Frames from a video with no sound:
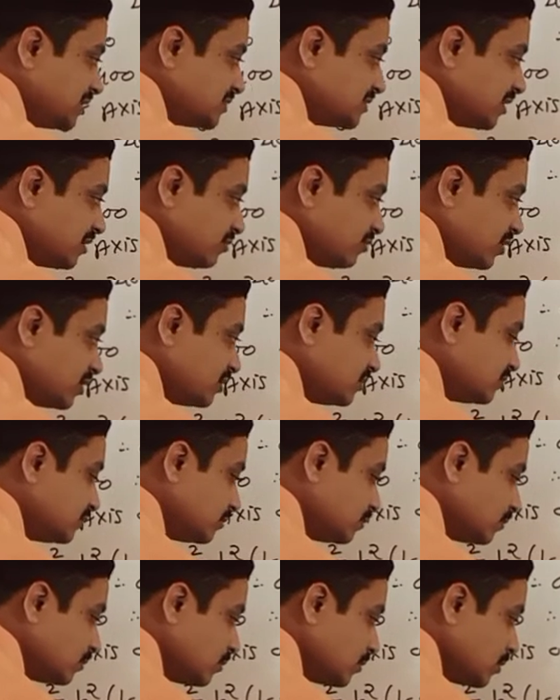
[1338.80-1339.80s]
than 1,
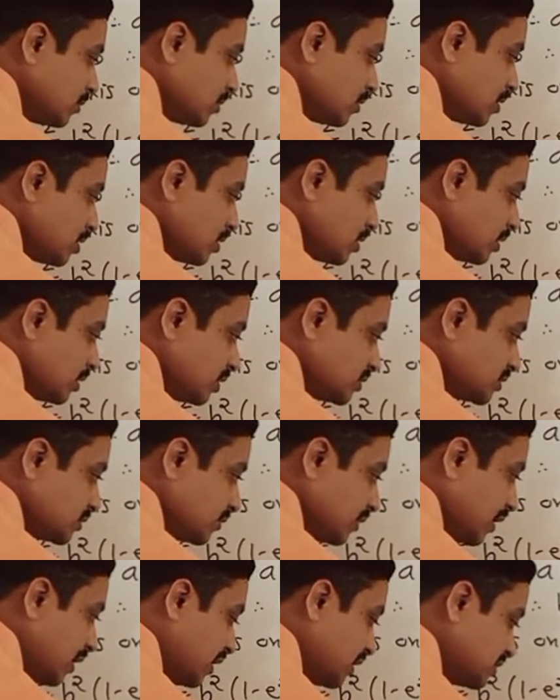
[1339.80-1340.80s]
e
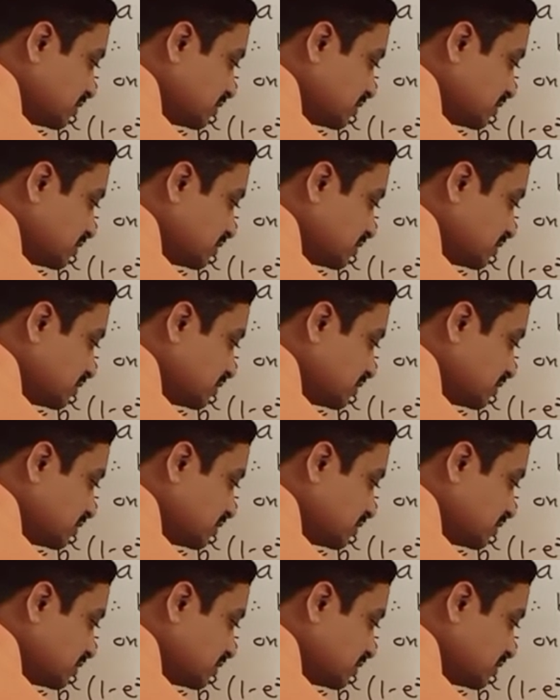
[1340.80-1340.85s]
square less